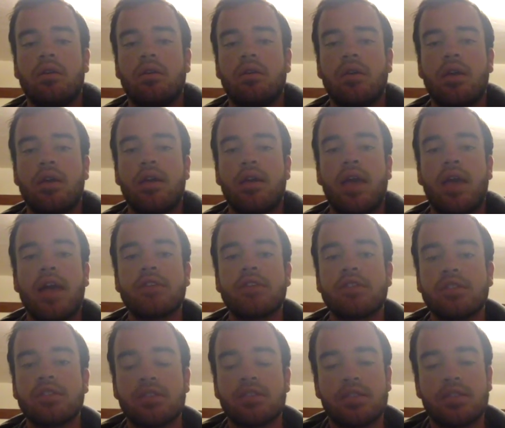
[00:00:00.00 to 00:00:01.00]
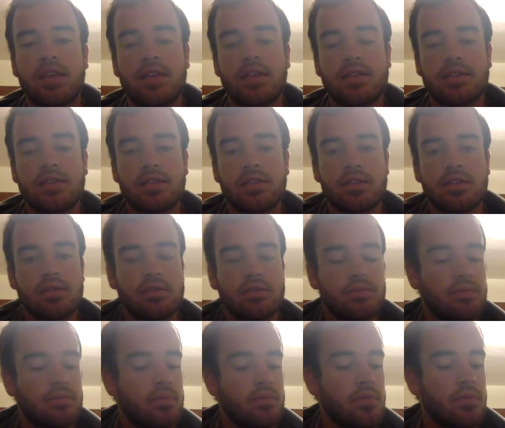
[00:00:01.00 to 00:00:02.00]
a gadget to test the
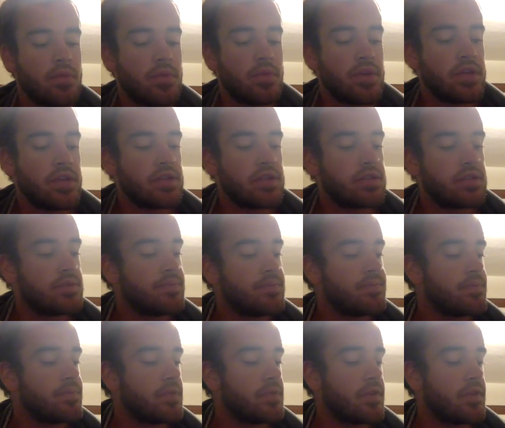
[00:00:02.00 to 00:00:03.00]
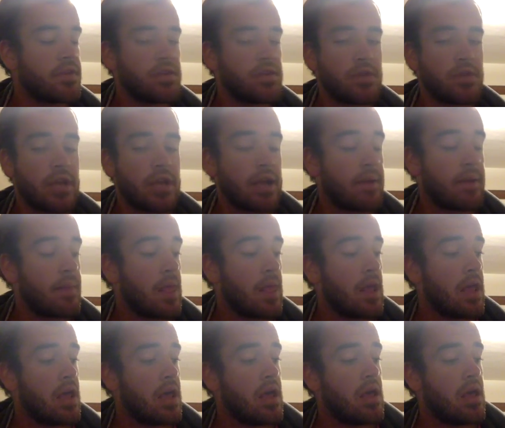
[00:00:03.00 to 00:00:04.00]
pitch and the tuning.
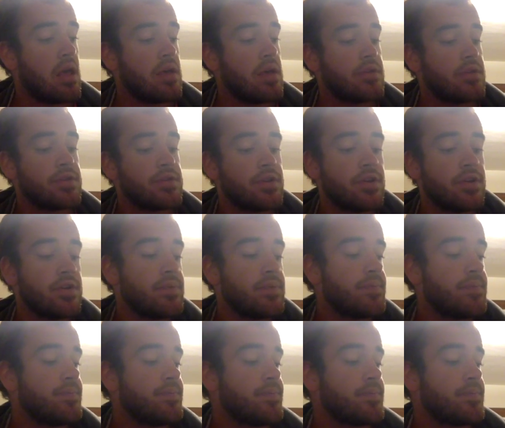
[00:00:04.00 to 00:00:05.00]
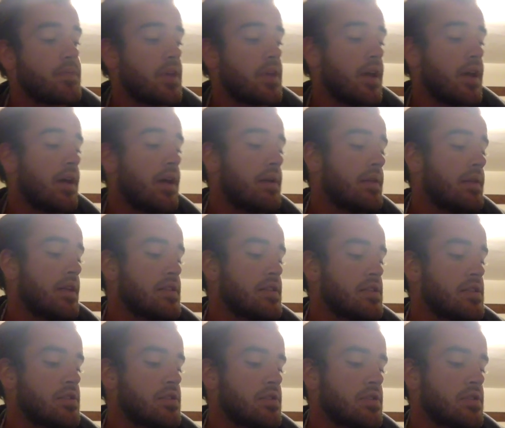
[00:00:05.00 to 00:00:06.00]
So yeah, that's a
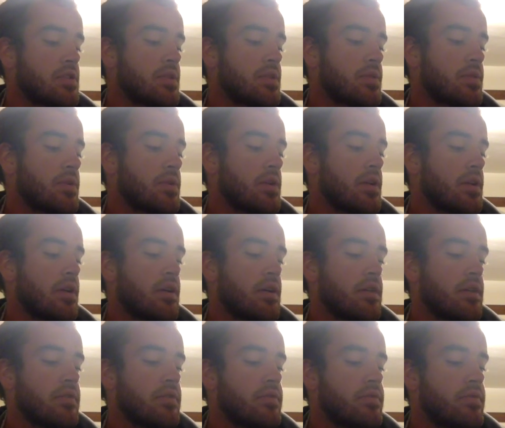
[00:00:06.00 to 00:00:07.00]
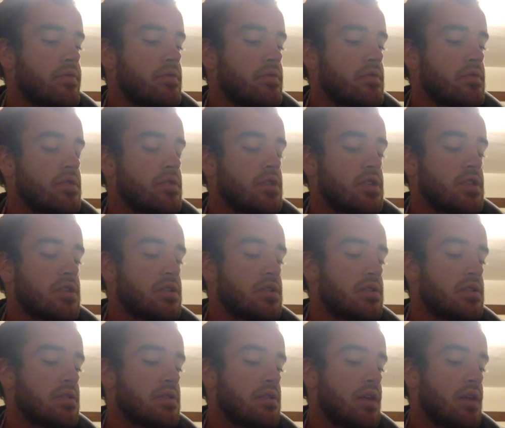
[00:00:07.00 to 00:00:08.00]
short summary of
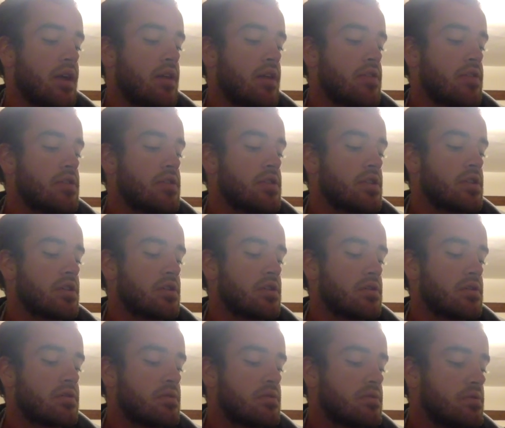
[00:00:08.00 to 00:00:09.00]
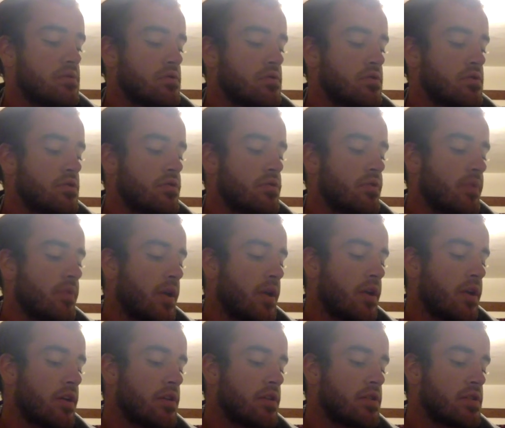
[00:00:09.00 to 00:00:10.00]
just how to do
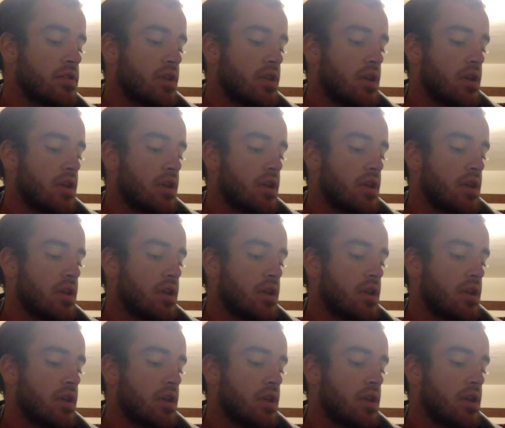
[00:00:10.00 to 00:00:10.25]
repairs.